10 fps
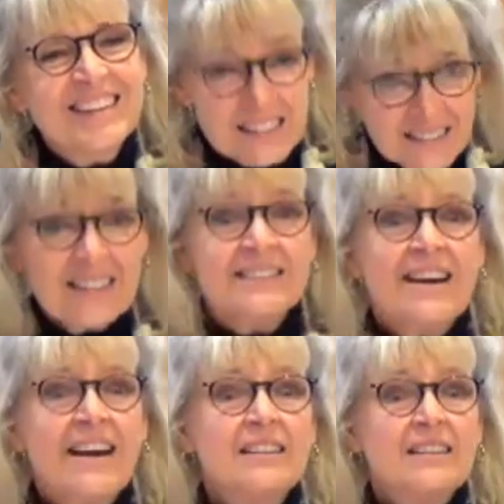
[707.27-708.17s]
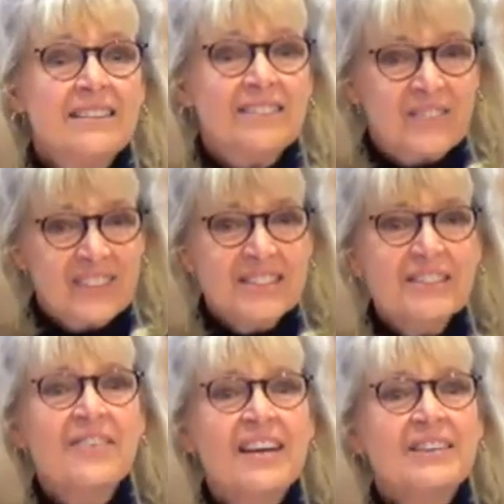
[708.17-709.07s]
Exactly.
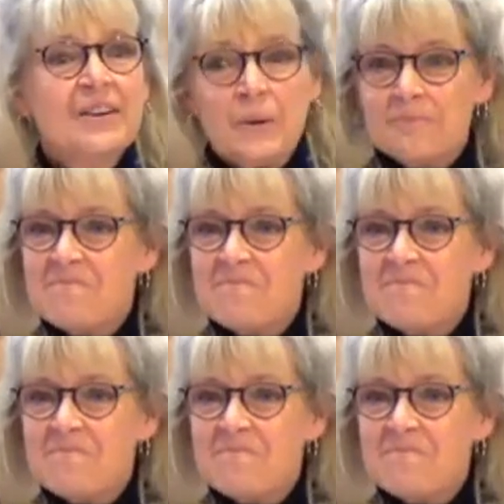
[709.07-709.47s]
Vincent van Gogh.